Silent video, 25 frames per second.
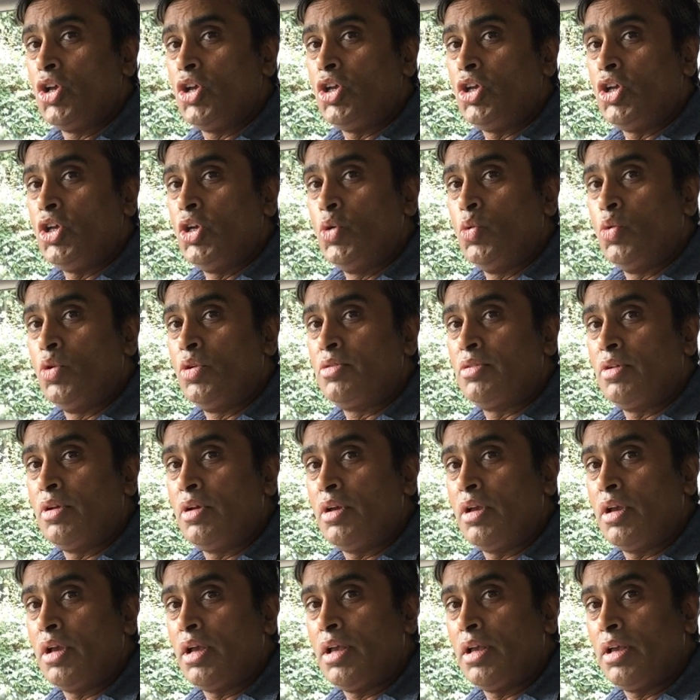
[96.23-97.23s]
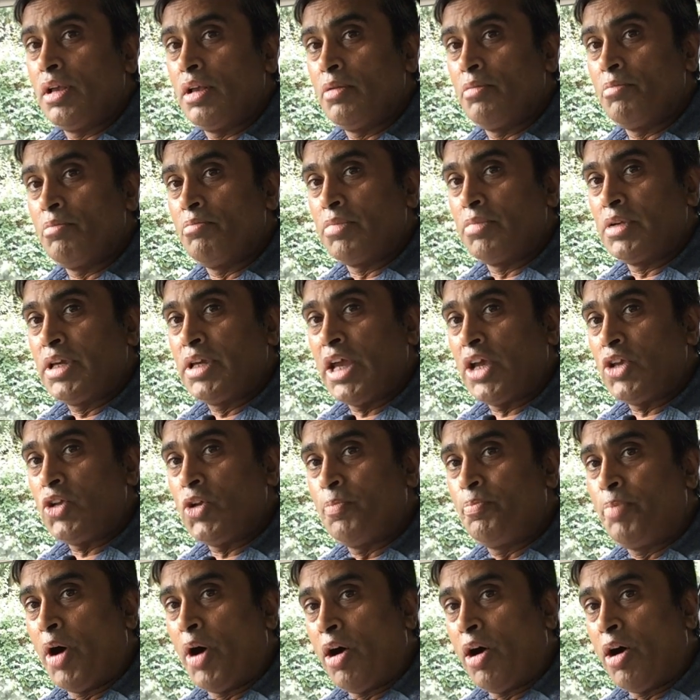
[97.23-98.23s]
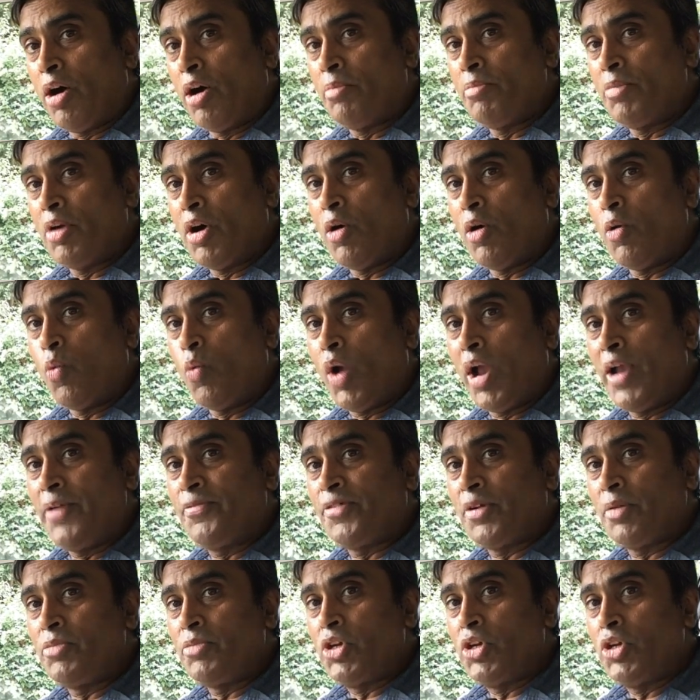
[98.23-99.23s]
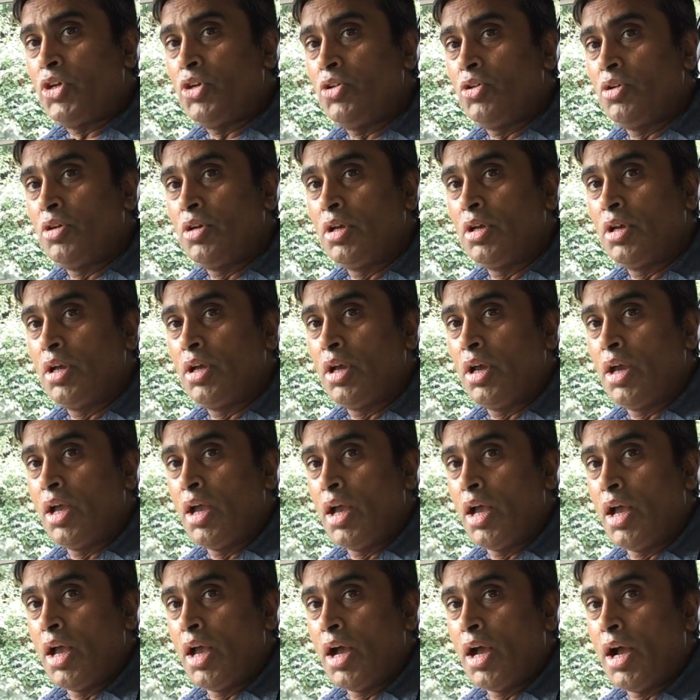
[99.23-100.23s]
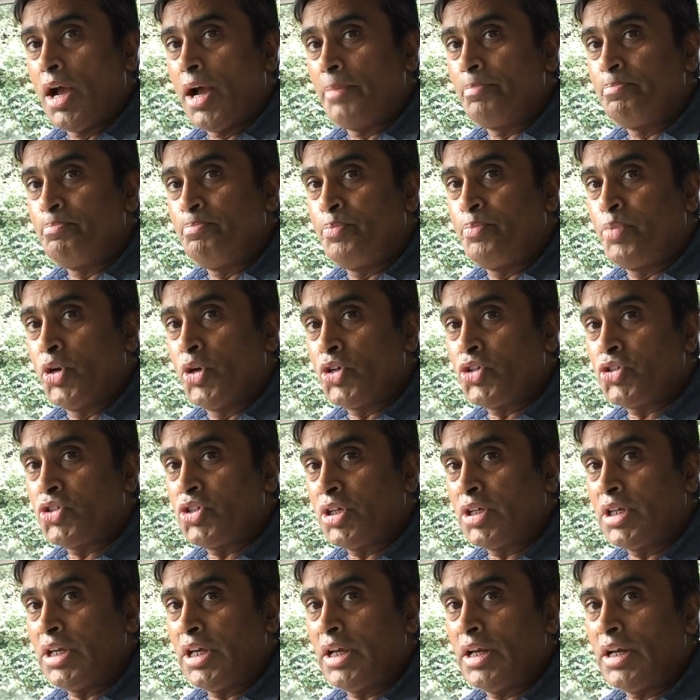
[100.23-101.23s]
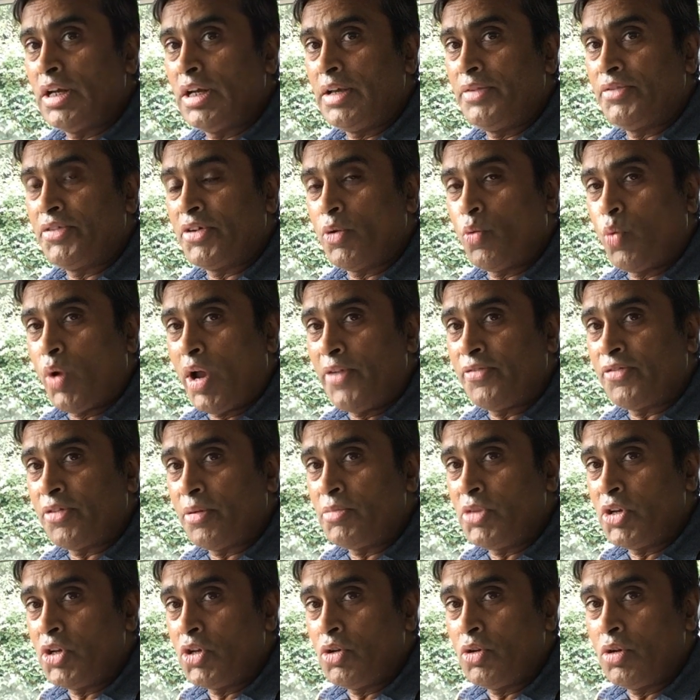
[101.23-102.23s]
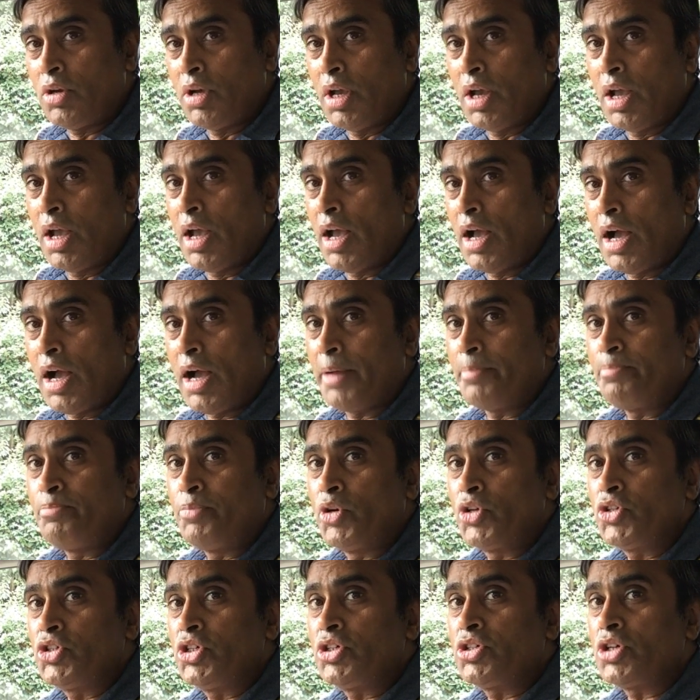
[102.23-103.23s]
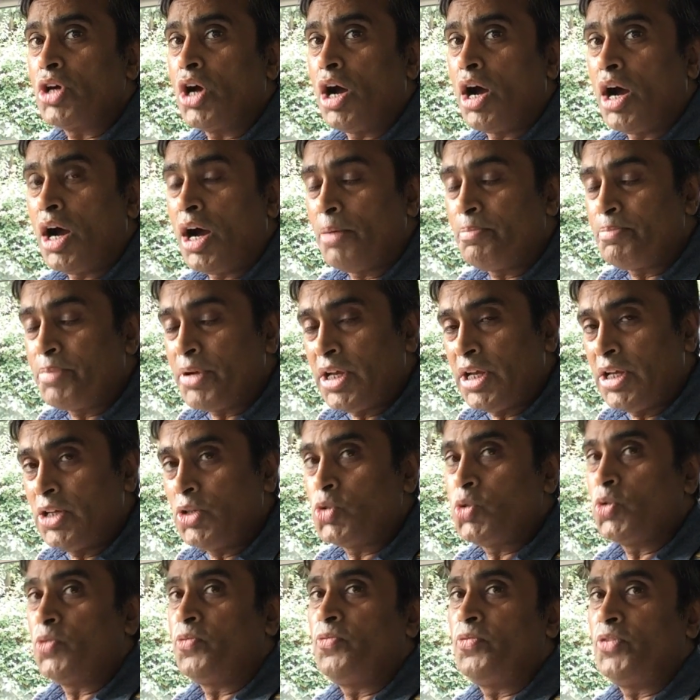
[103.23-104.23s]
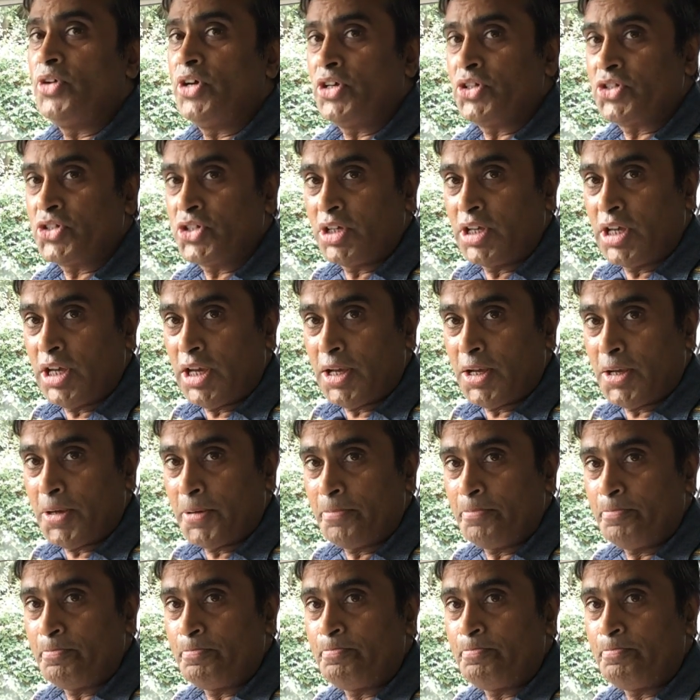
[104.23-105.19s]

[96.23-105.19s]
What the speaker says: you would get your palm away from you and push the gear lever away from you and push it up into first gear.